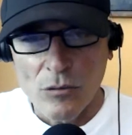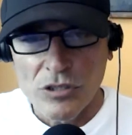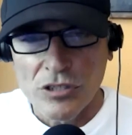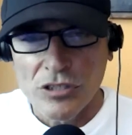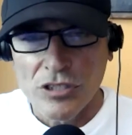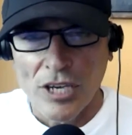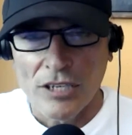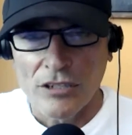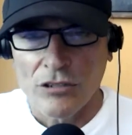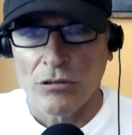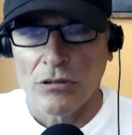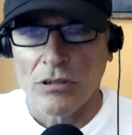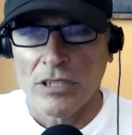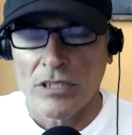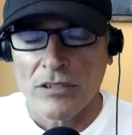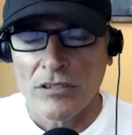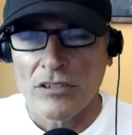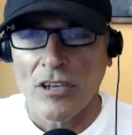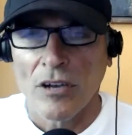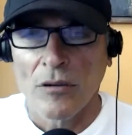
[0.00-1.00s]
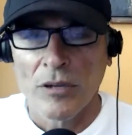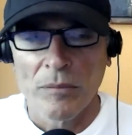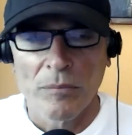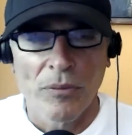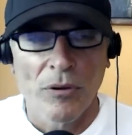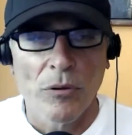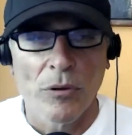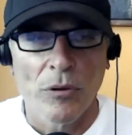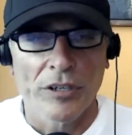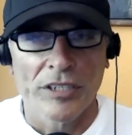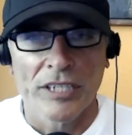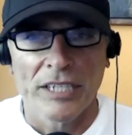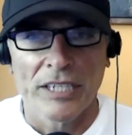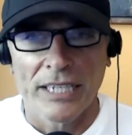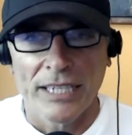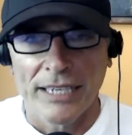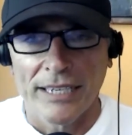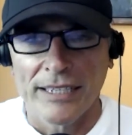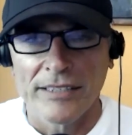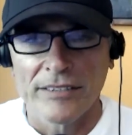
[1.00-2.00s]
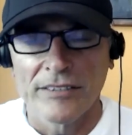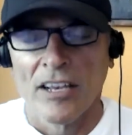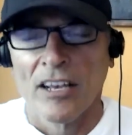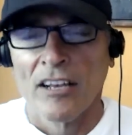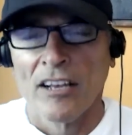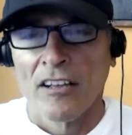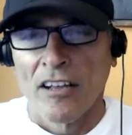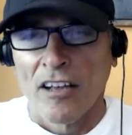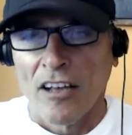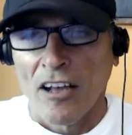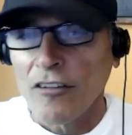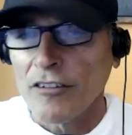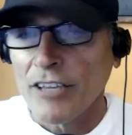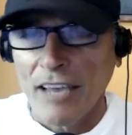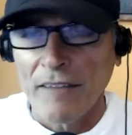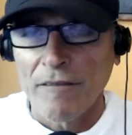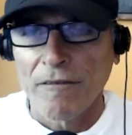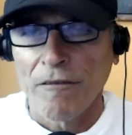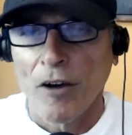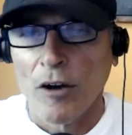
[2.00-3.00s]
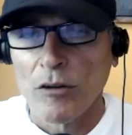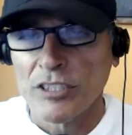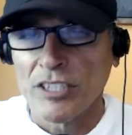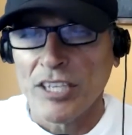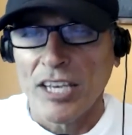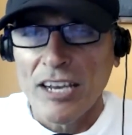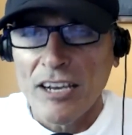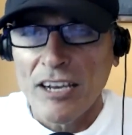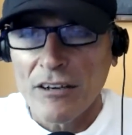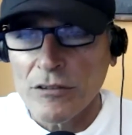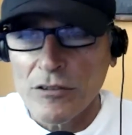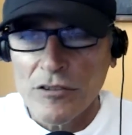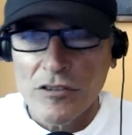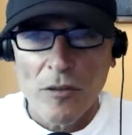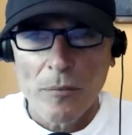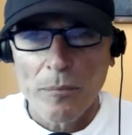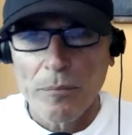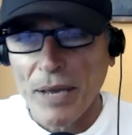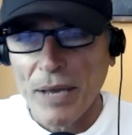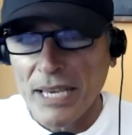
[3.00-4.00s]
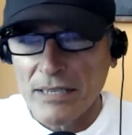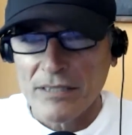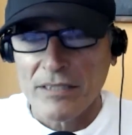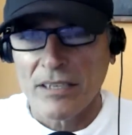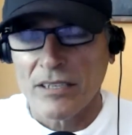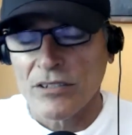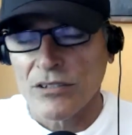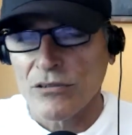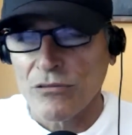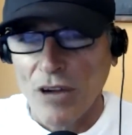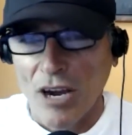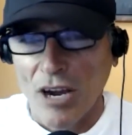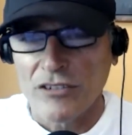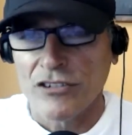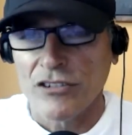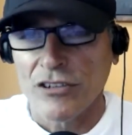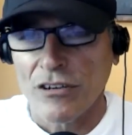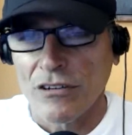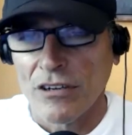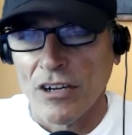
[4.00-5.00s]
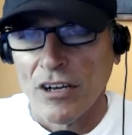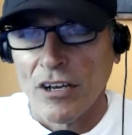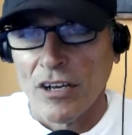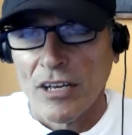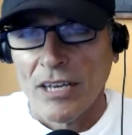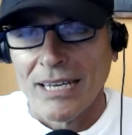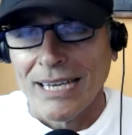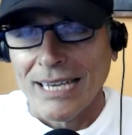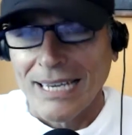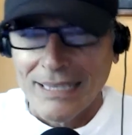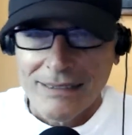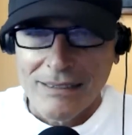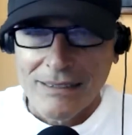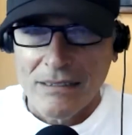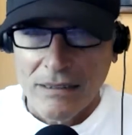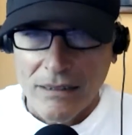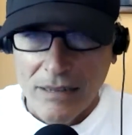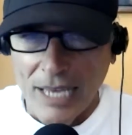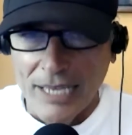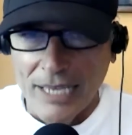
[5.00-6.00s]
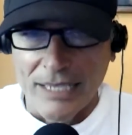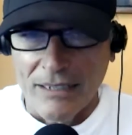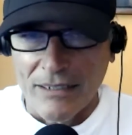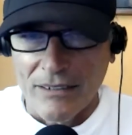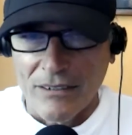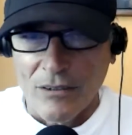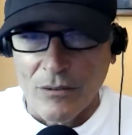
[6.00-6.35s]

central and so important is okay, folks, here's the basic structure it's light,